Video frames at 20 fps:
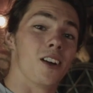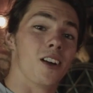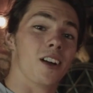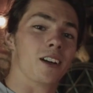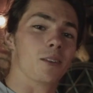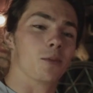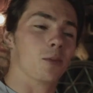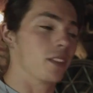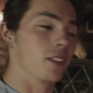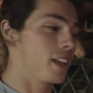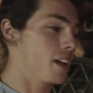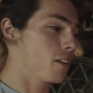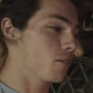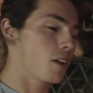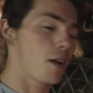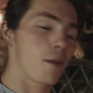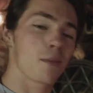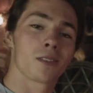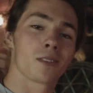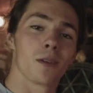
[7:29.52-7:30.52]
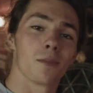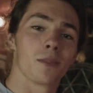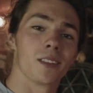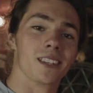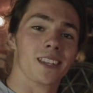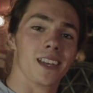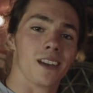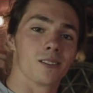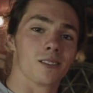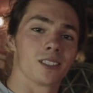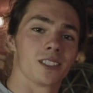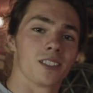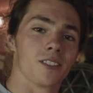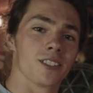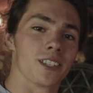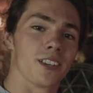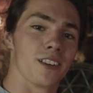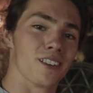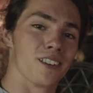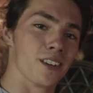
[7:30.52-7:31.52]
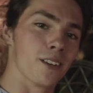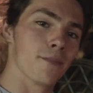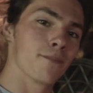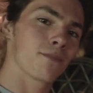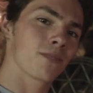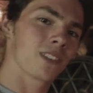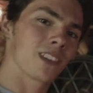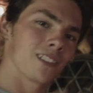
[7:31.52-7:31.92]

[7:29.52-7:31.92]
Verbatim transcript: All right, well, that wraps up the downstairs area.